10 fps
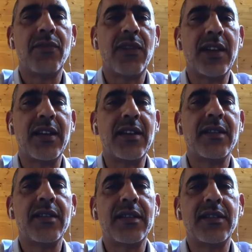the
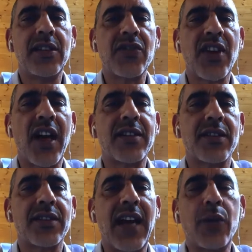
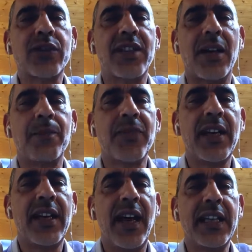desired outcome.
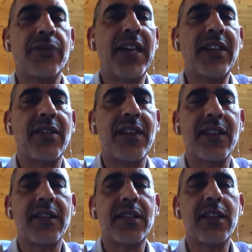And if
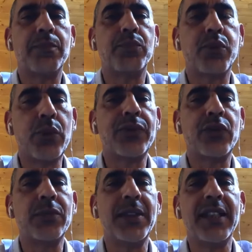anything, it
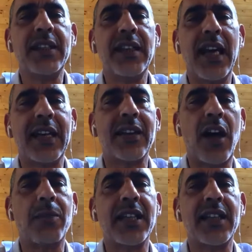proved to be
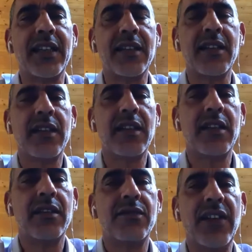economically
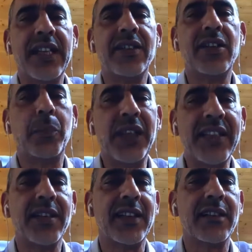very
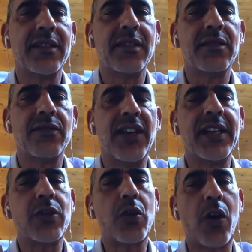depleting,
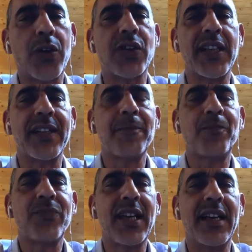very costly,
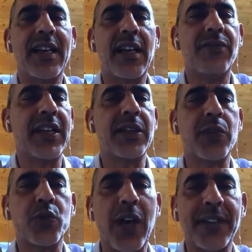very
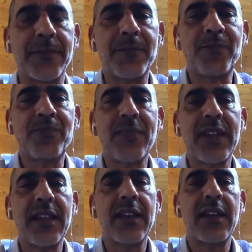destructive.
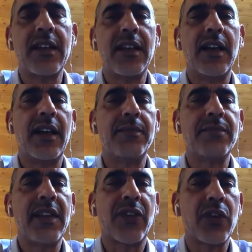
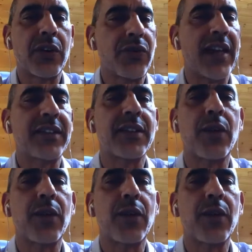A third factor,